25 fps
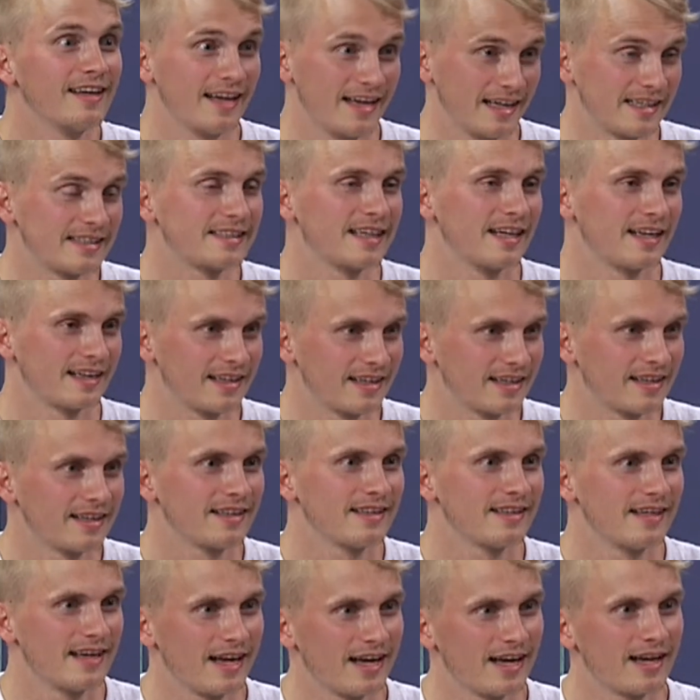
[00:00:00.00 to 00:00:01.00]
Exactly.
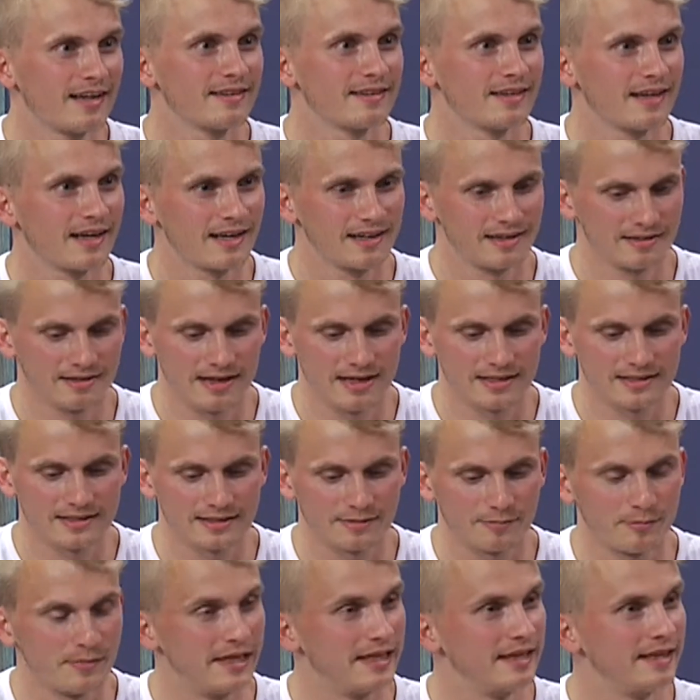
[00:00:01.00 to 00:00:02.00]
Yeah. Got it. And had
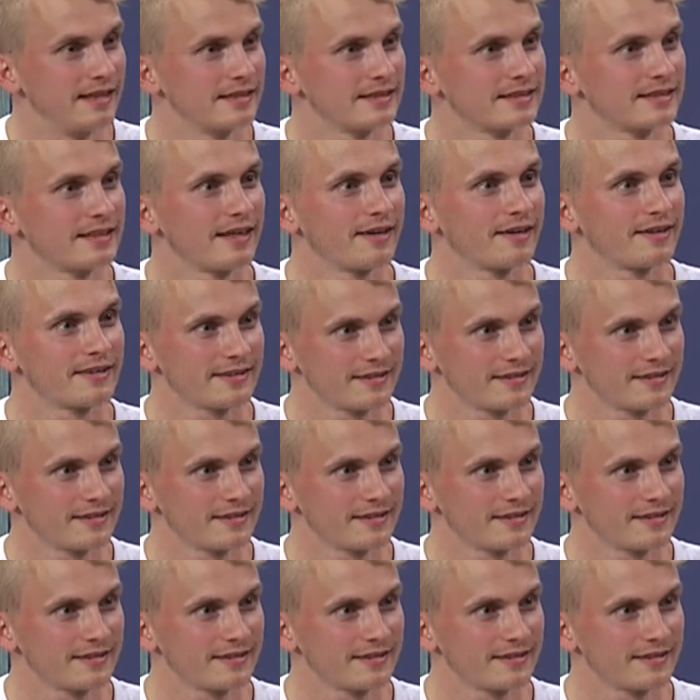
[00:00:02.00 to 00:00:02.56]
some meetings there.